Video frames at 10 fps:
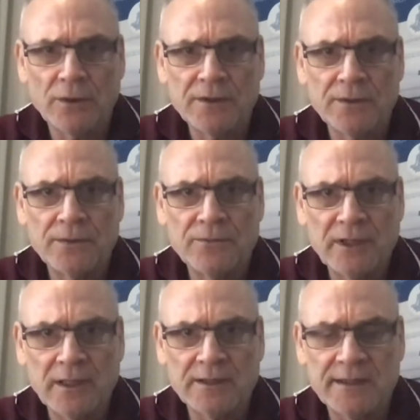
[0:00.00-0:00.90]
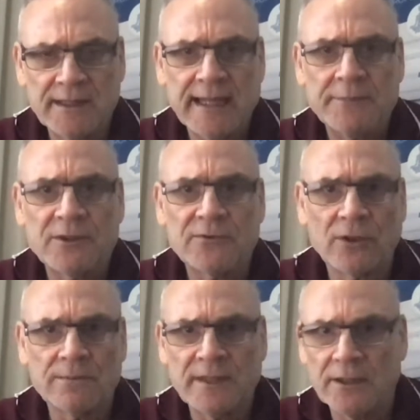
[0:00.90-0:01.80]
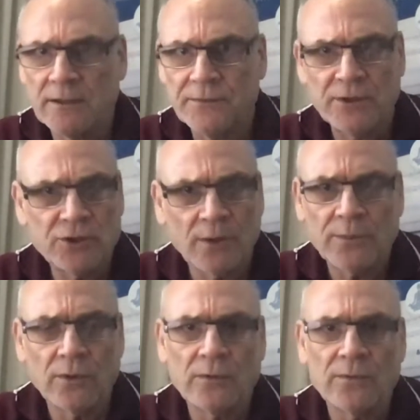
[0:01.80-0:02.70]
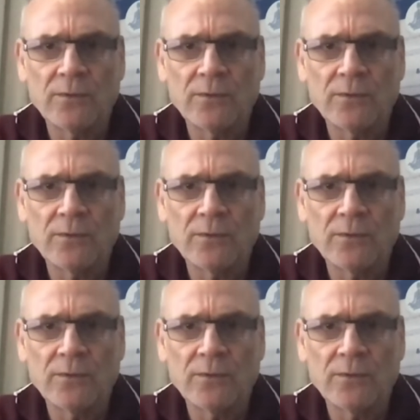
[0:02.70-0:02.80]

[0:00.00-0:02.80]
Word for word: or your gelatin caps from the health food shop or